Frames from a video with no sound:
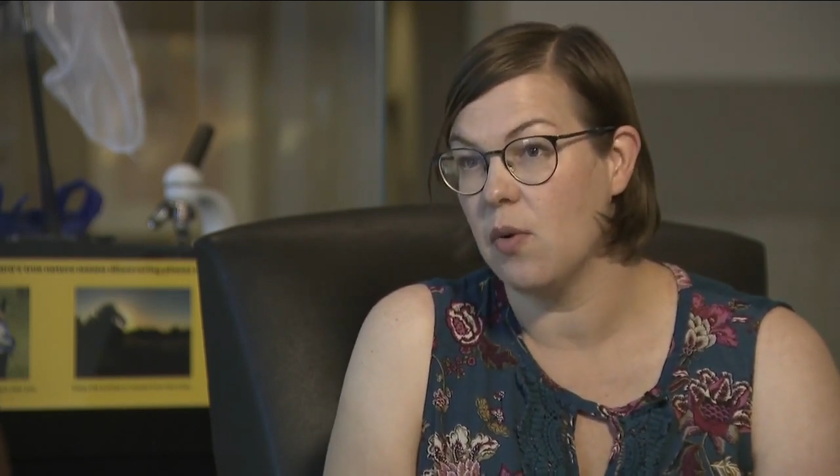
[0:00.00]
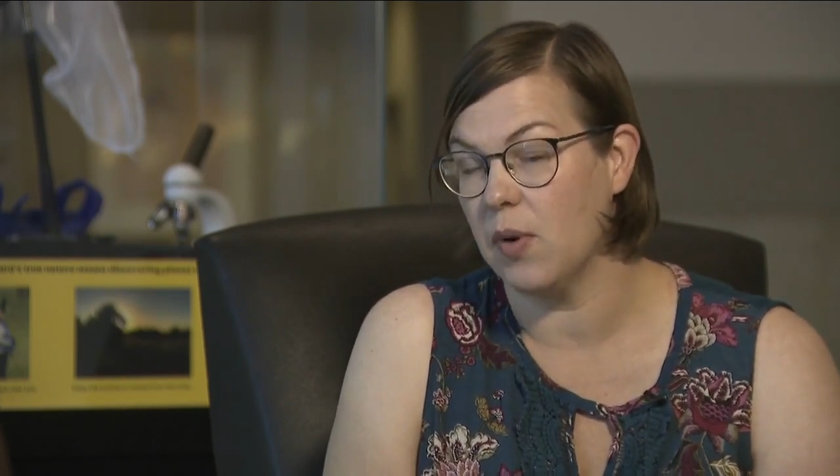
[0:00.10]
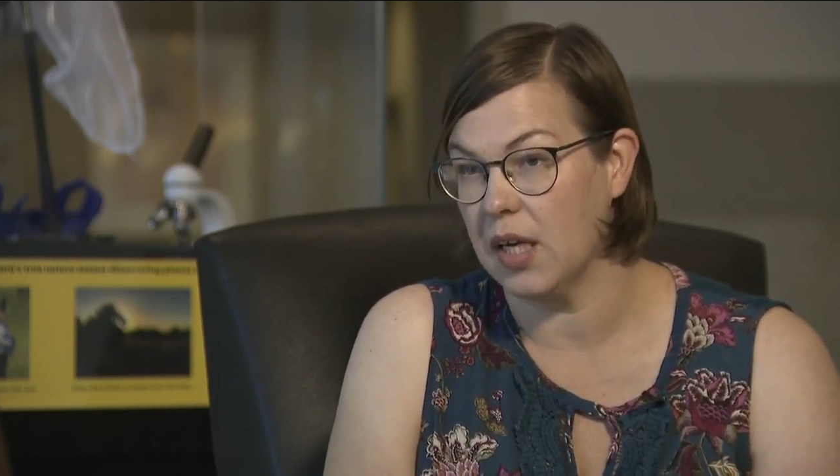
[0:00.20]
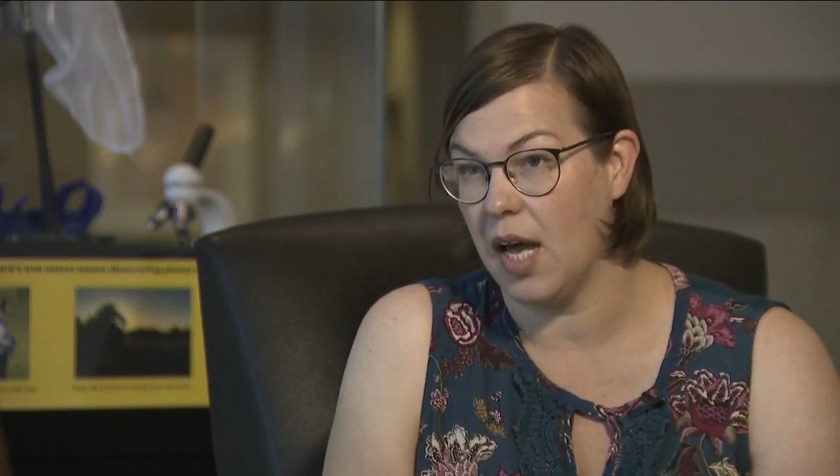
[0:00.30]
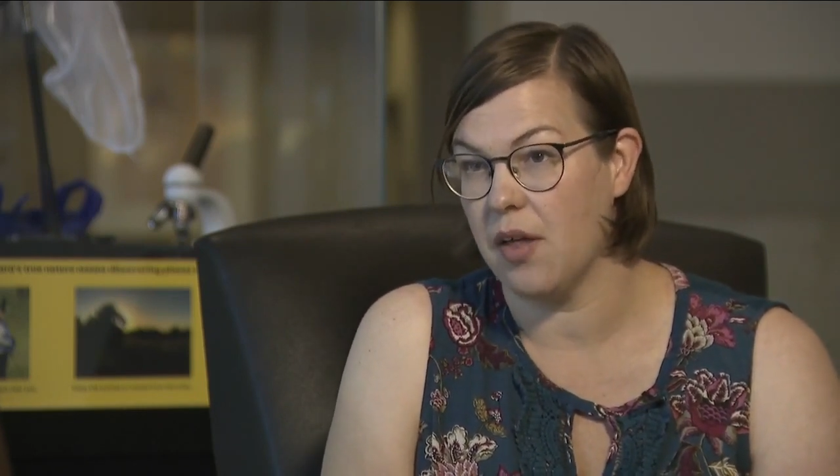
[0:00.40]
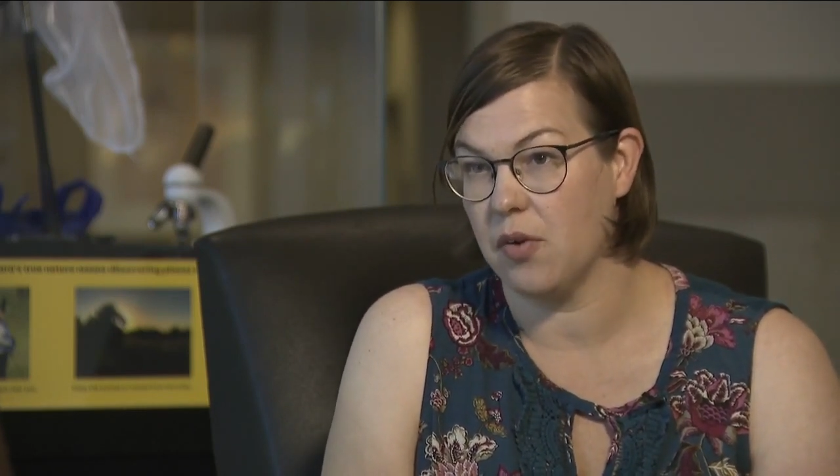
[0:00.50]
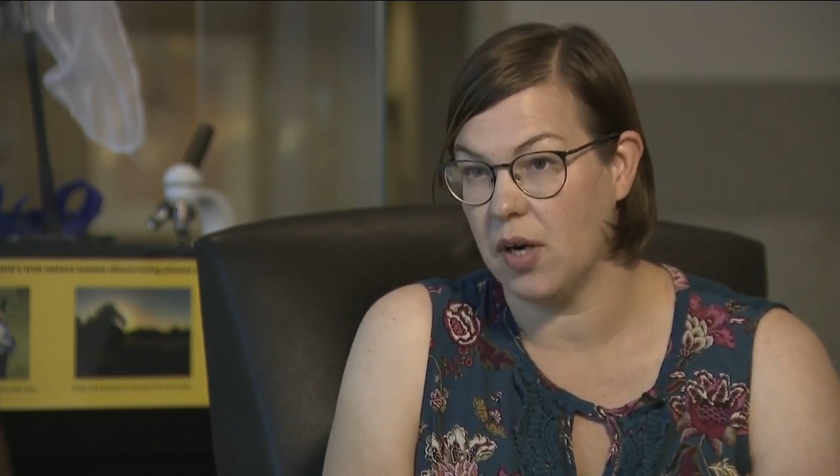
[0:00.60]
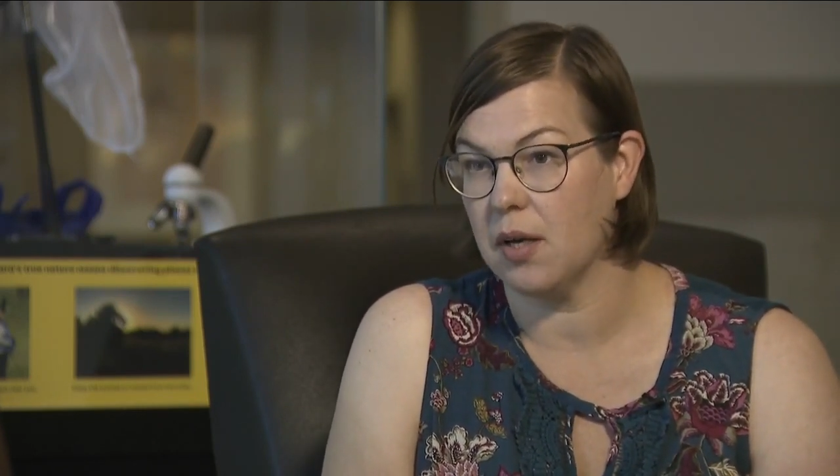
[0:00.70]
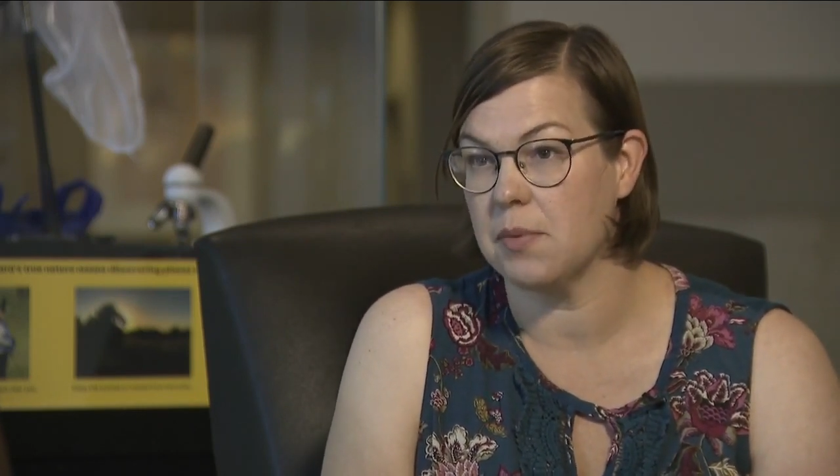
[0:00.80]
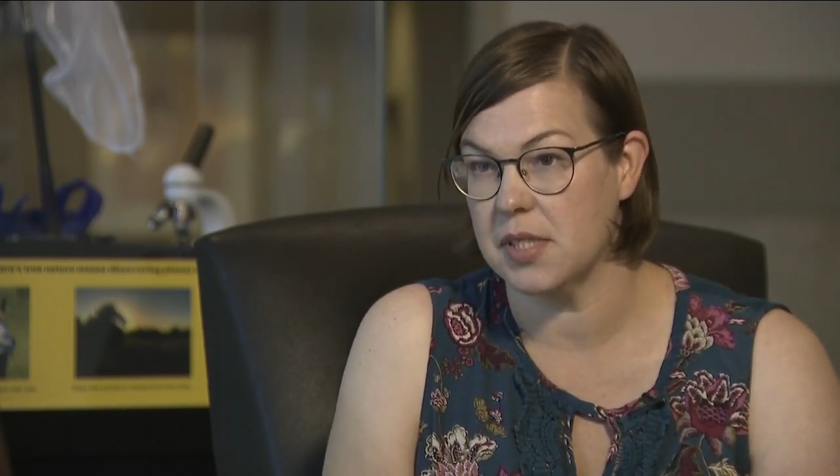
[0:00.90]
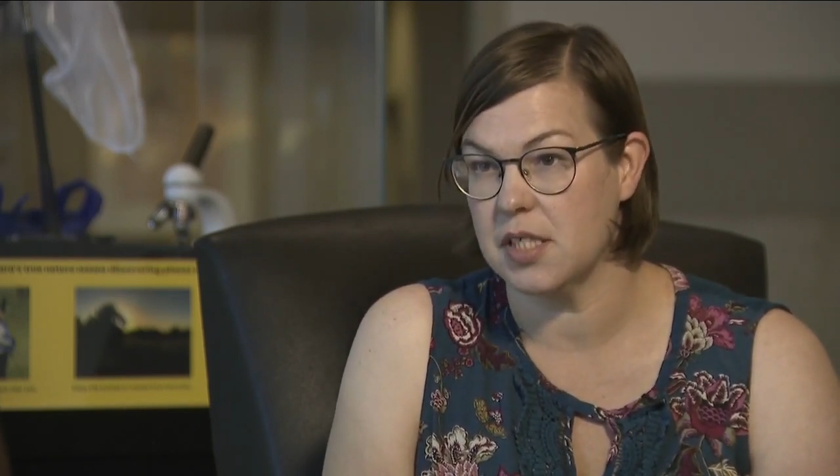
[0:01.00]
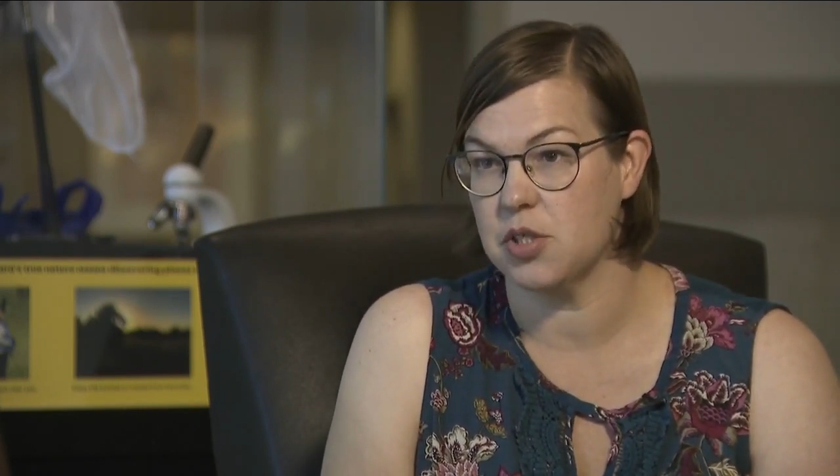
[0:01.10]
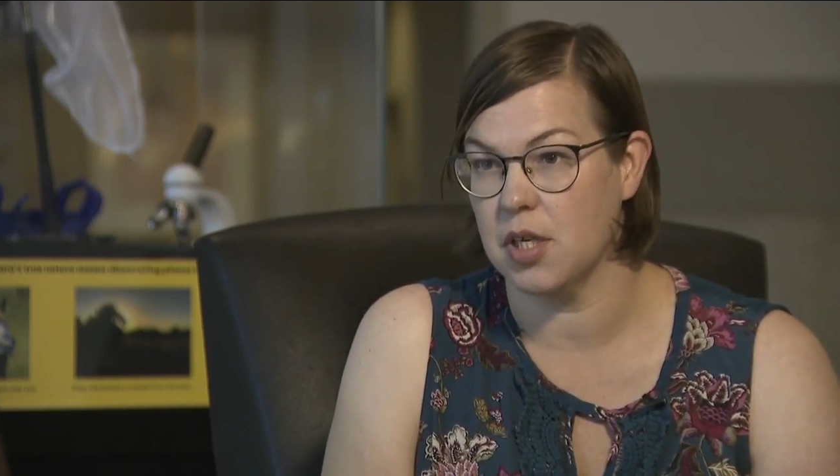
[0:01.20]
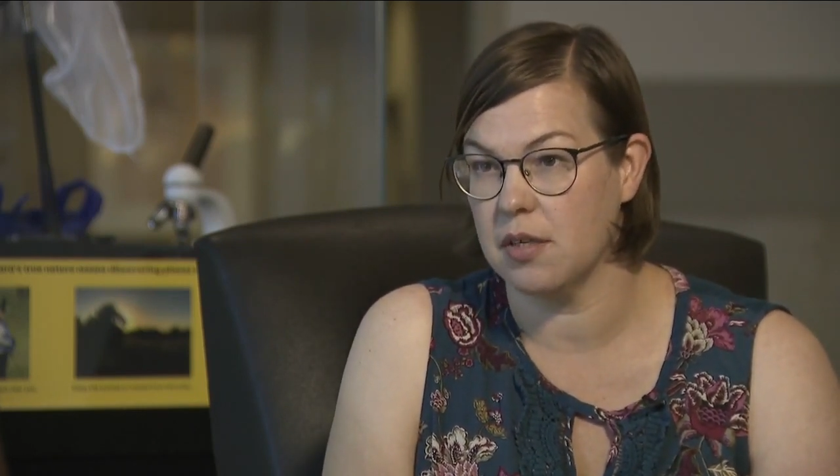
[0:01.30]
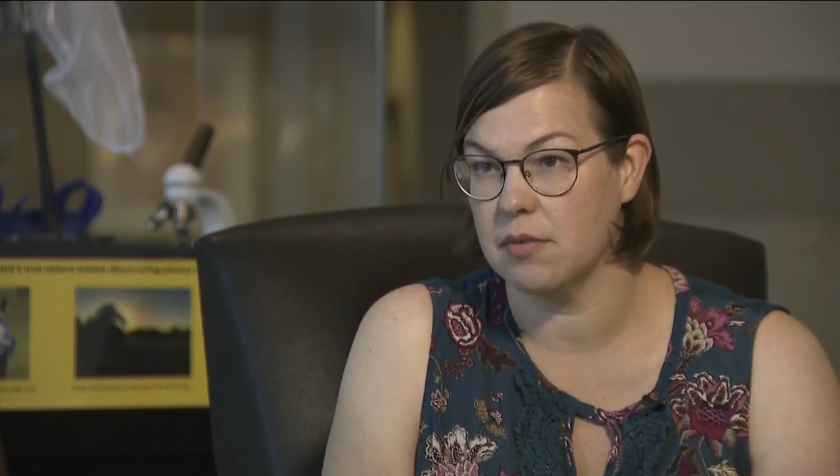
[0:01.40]
when gathering a
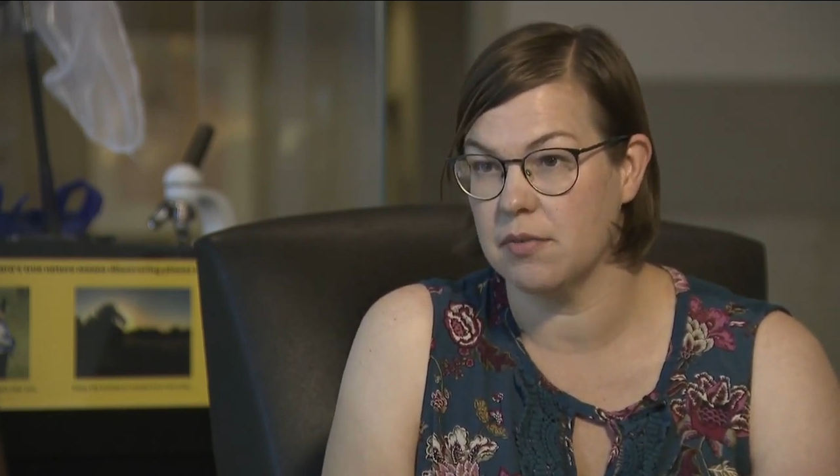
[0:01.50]
petition.